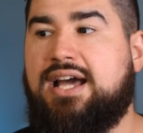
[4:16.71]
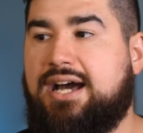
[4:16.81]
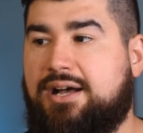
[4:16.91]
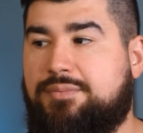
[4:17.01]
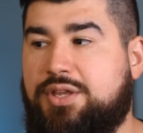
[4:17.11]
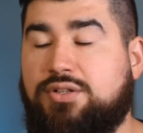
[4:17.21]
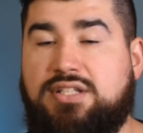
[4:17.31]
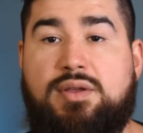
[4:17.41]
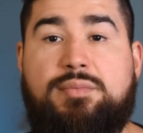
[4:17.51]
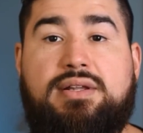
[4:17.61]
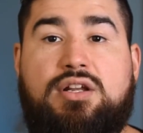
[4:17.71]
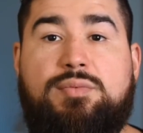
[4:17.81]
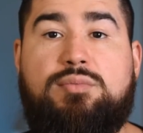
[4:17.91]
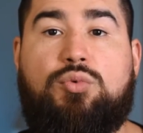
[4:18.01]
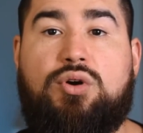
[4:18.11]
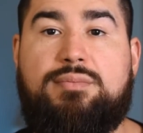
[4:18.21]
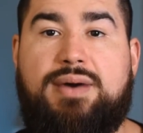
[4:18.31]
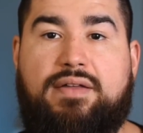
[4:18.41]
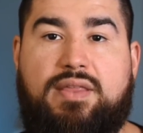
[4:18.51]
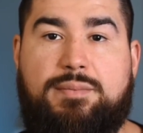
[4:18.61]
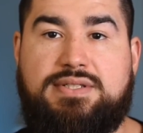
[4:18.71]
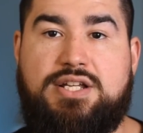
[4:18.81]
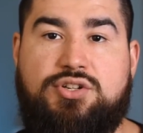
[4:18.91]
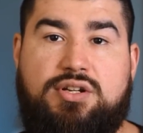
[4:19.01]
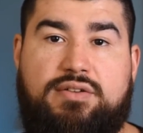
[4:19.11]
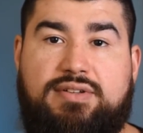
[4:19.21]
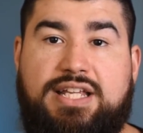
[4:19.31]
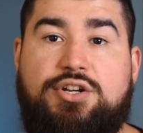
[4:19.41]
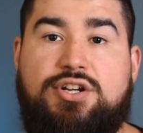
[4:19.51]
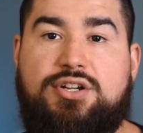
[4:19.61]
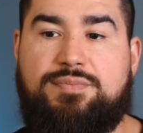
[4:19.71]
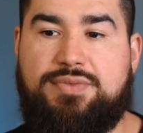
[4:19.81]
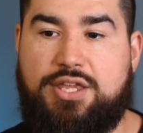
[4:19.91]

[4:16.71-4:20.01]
You know, tell me a little bit more about the position of leader